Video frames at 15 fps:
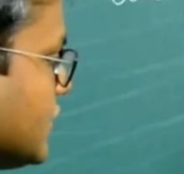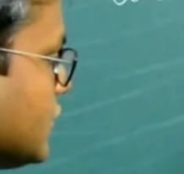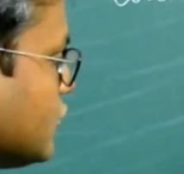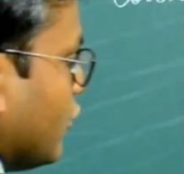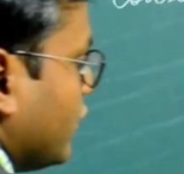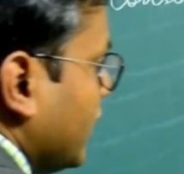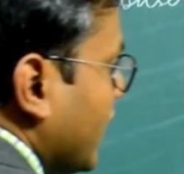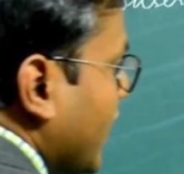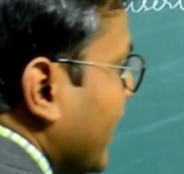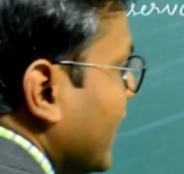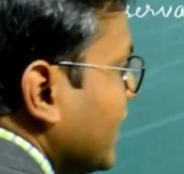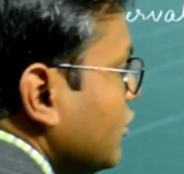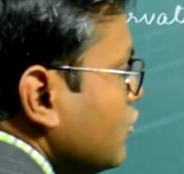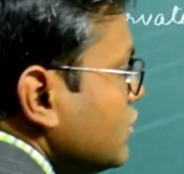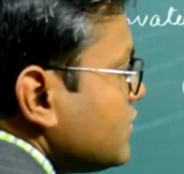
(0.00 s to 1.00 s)
So here I
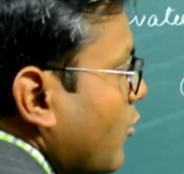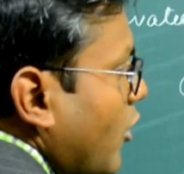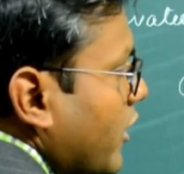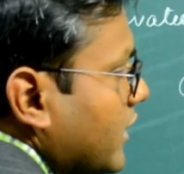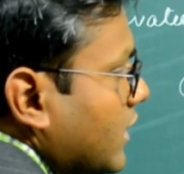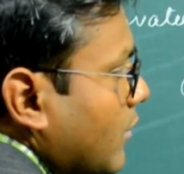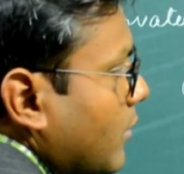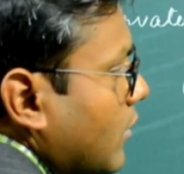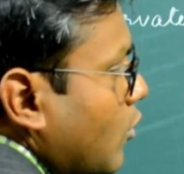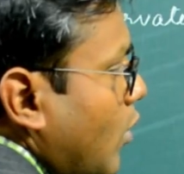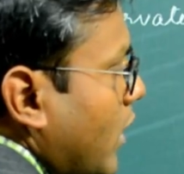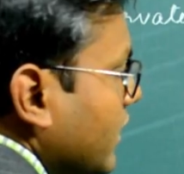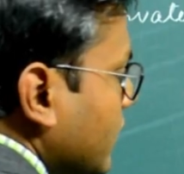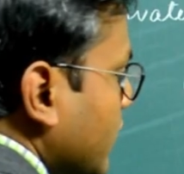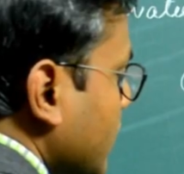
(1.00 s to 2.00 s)
can use point number
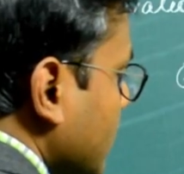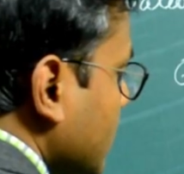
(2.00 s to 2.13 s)
one.